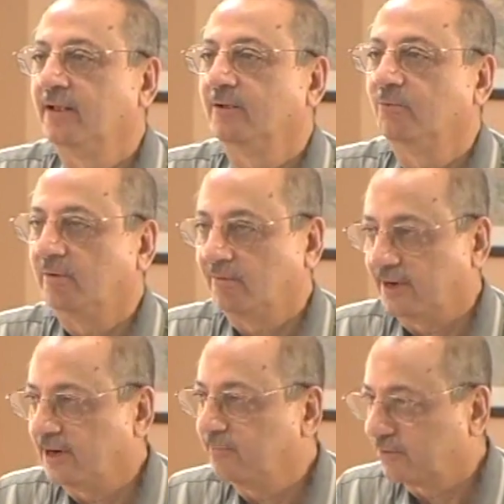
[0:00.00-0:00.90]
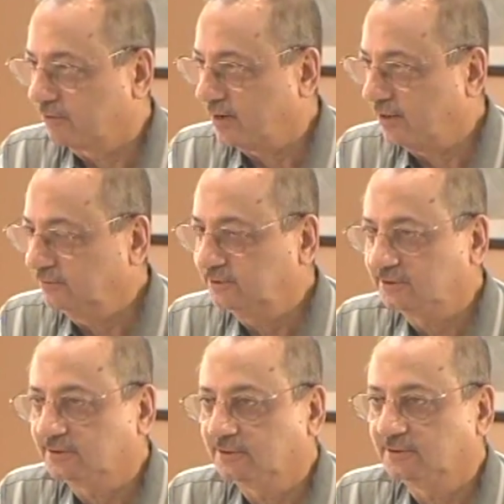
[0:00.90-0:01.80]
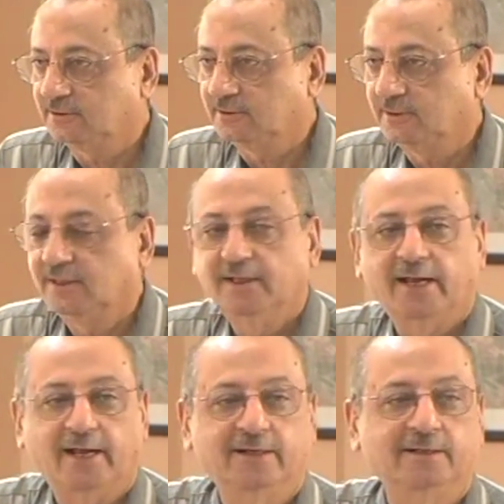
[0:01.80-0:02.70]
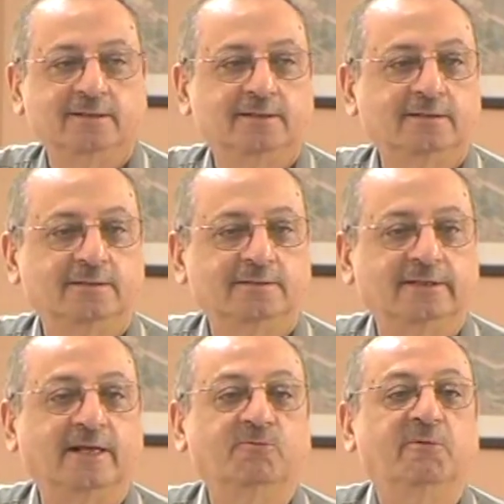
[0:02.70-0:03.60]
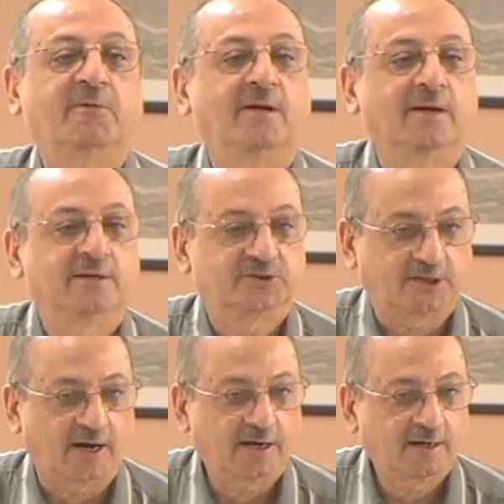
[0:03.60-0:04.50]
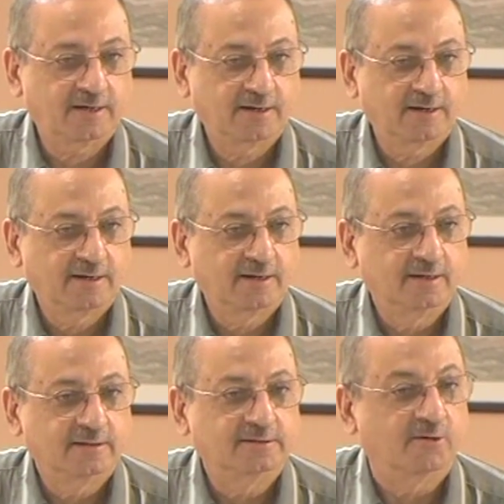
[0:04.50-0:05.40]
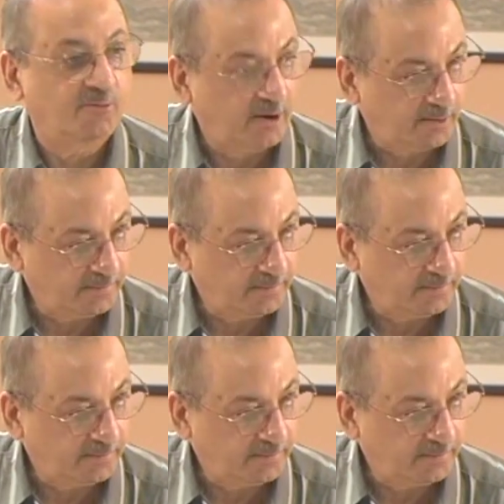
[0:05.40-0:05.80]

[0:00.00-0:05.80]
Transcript: We will learn pronouns, and then we will start the verb.